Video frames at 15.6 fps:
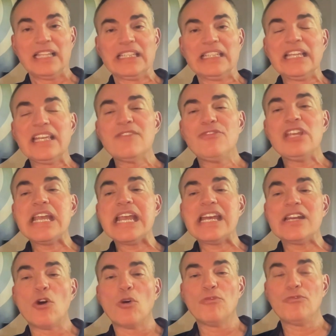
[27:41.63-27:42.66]

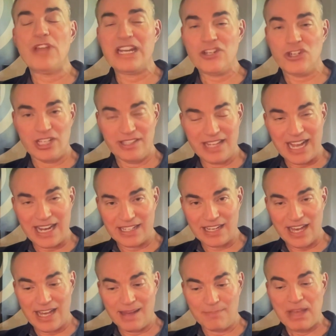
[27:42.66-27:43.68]

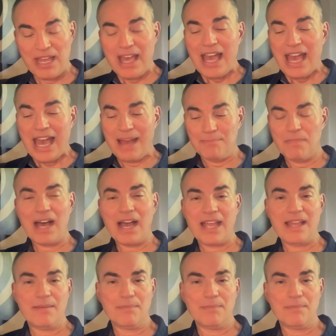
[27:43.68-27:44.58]
Levyinnovation.com. And my